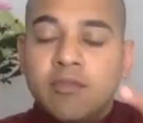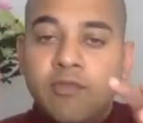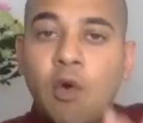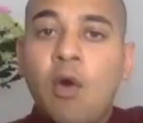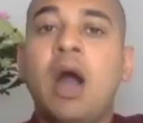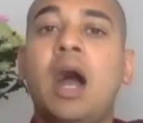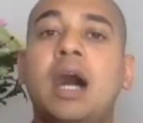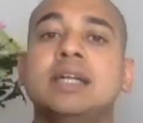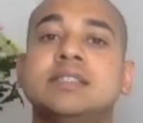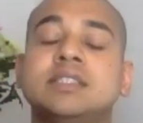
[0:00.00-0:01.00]

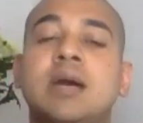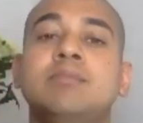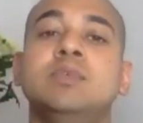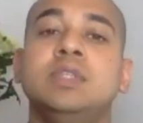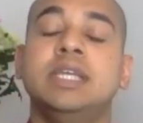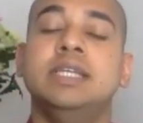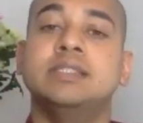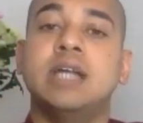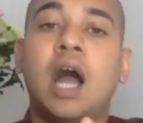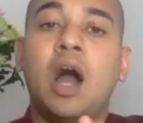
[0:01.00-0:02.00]
Vohara
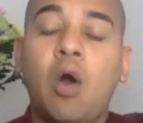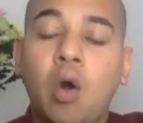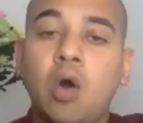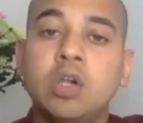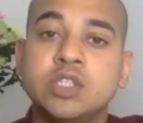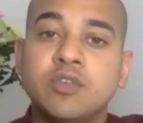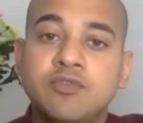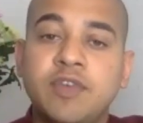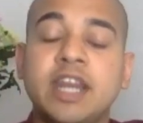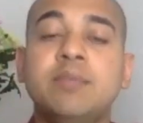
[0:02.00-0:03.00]
Sammutis are also
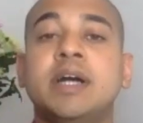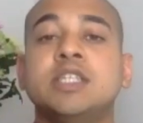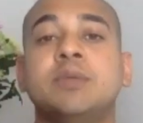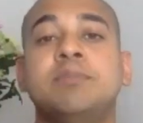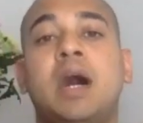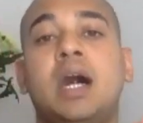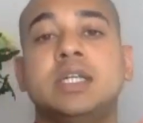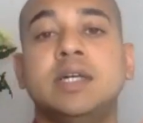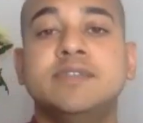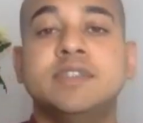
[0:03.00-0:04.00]
very much a
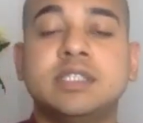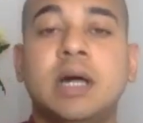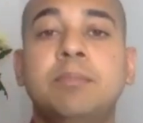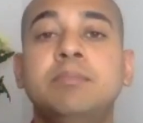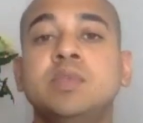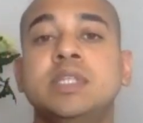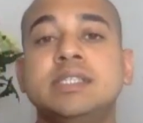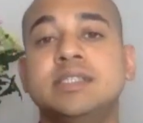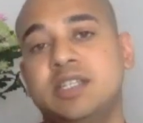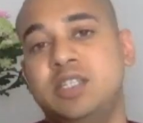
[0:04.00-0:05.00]
part of Sammuti
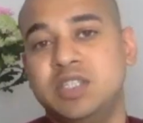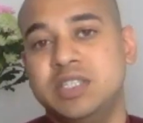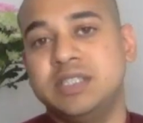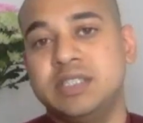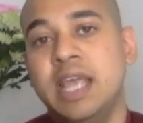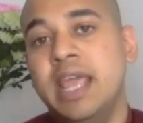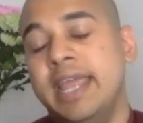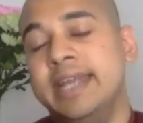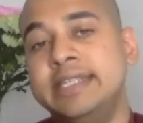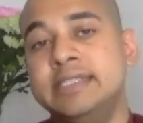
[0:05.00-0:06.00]
structures.
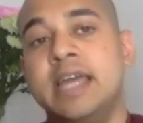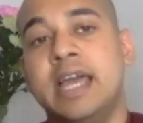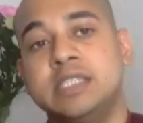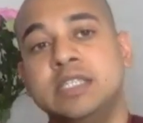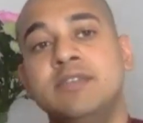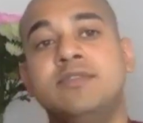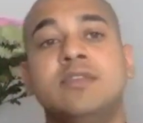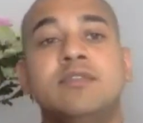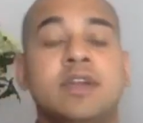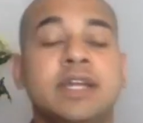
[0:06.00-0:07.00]
It is as if,
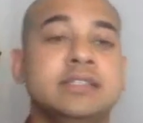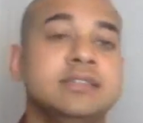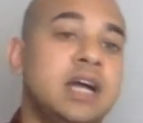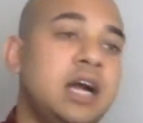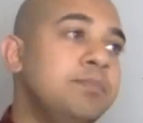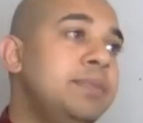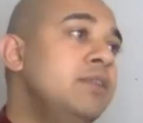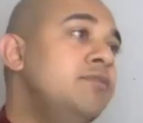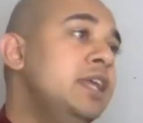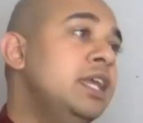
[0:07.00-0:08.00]
for
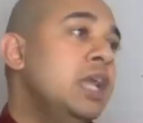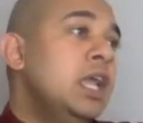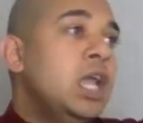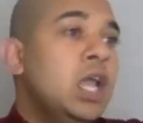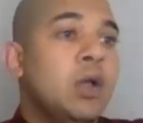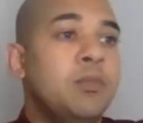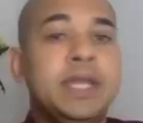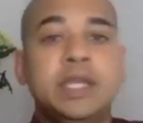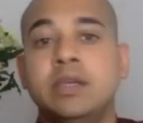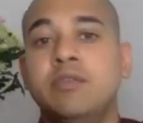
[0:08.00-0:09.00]
example, we
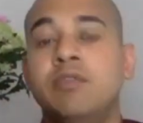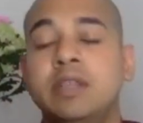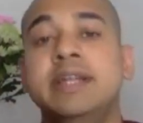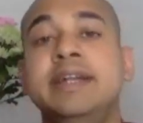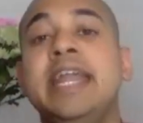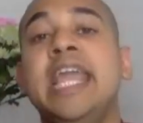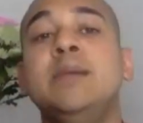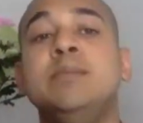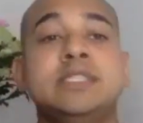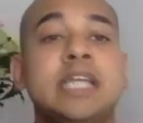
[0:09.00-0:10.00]
the
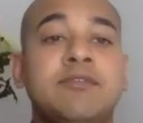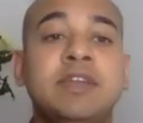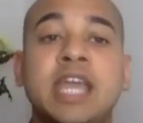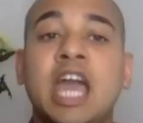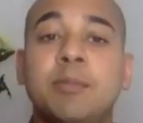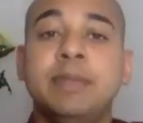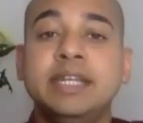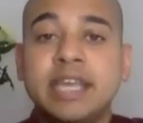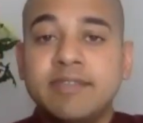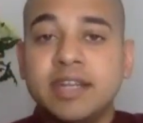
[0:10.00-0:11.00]
names that we have
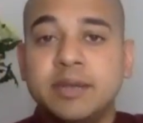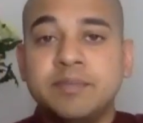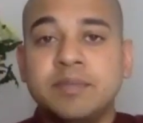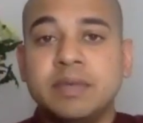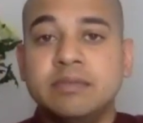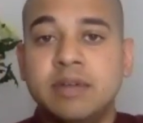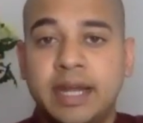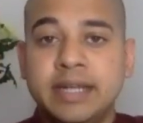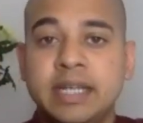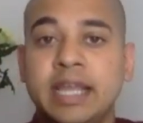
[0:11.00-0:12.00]
been given,
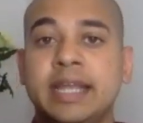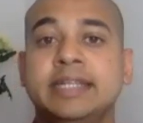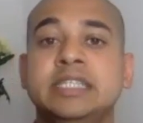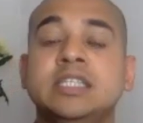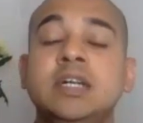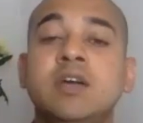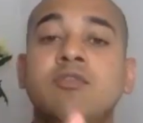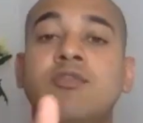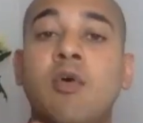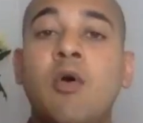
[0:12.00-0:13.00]
right? It is a
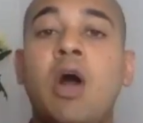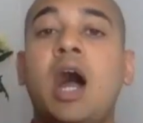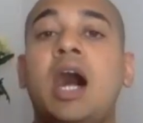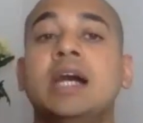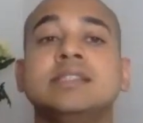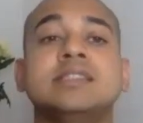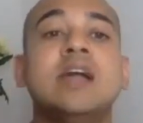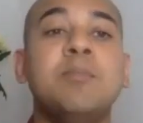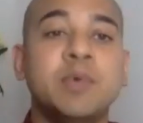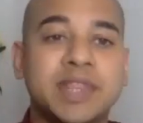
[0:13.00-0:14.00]
Vohara
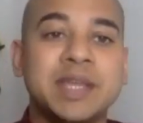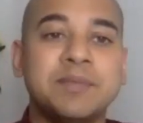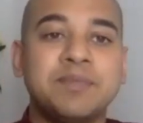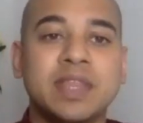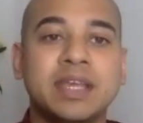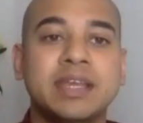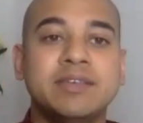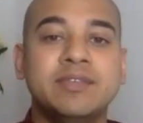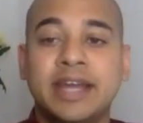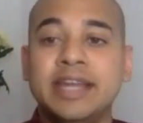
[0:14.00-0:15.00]
Sammuti,
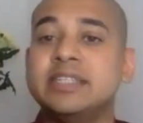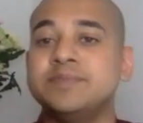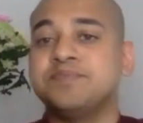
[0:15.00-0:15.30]
right?